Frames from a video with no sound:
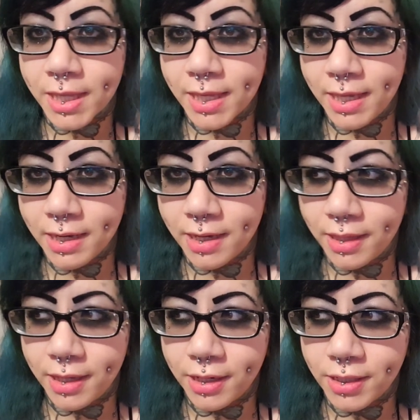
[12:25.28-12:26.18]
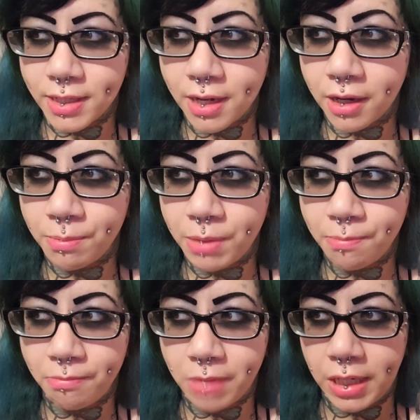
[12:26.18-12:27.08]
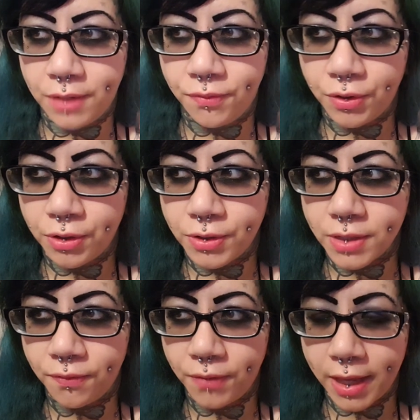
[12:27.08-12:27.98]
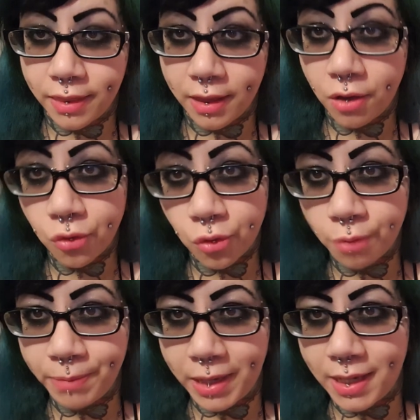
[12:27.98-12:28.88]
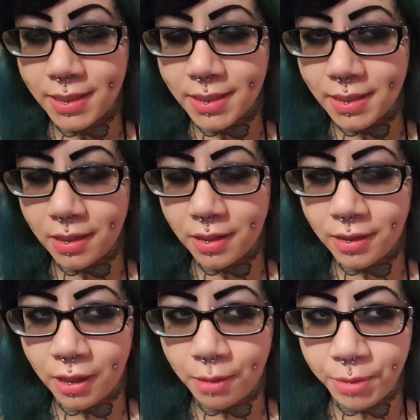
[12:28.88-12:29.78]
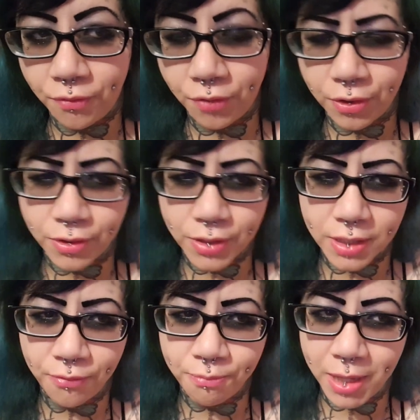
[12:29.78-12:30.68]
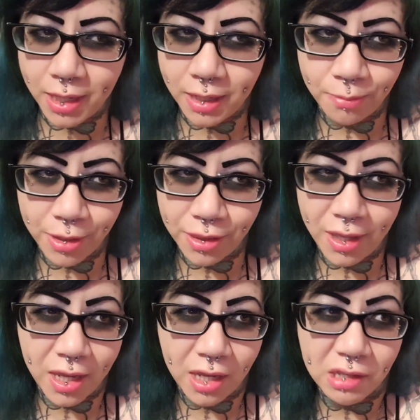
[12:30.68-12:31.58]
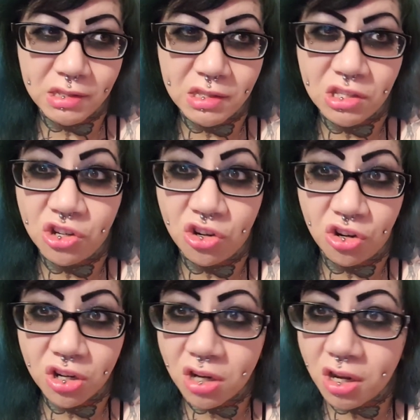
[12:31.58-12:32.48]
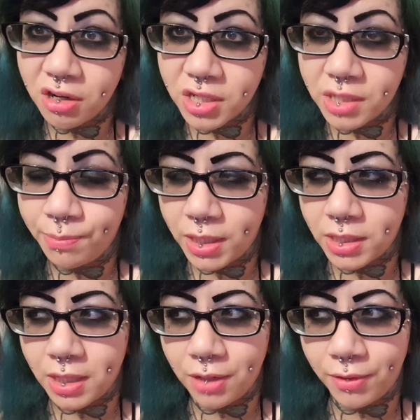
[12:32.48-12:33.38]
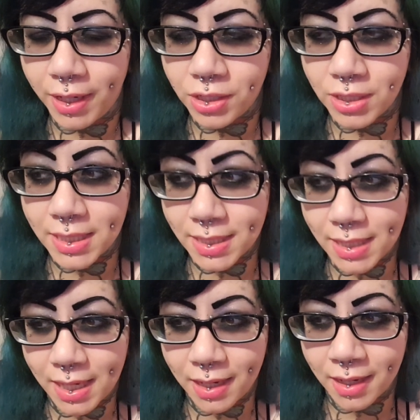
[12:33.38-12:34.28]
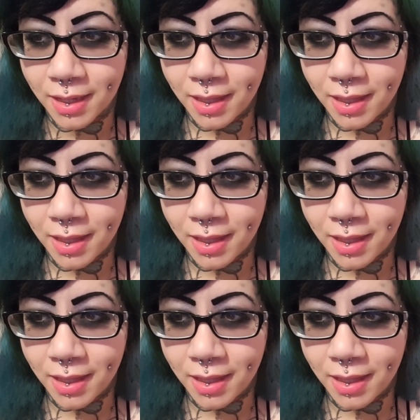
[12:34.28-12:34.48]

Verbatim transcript: yeah, there's not going to be many photos of like the whole piece. There'll be photos of me with like a skirt on or something, so you don't actually see